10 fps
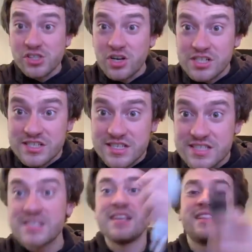
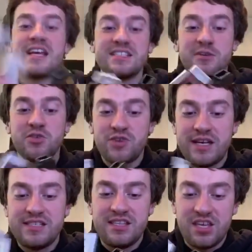harnesses. That's how
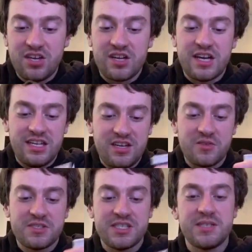crazy the Hyundai
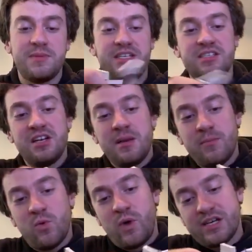ecosystem is.
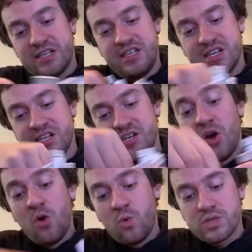But we're here.
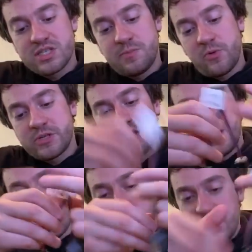We're supporting
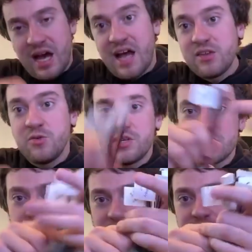it. We got you. Their
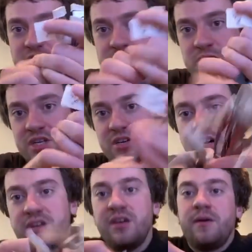software is pretty
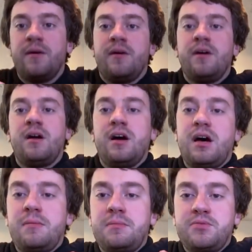good
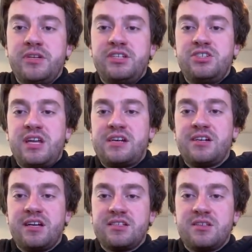um, and pretty
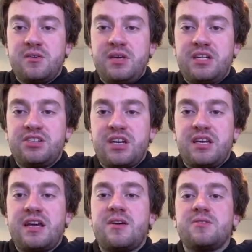generic. So yeah, check it
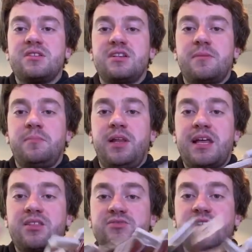out. It's a
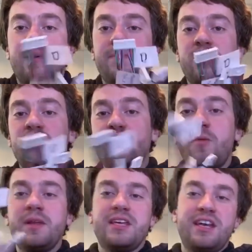plethora.
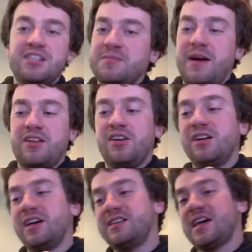Nobody cares about
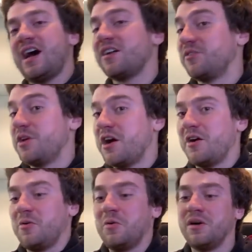Hyundais. I don't know.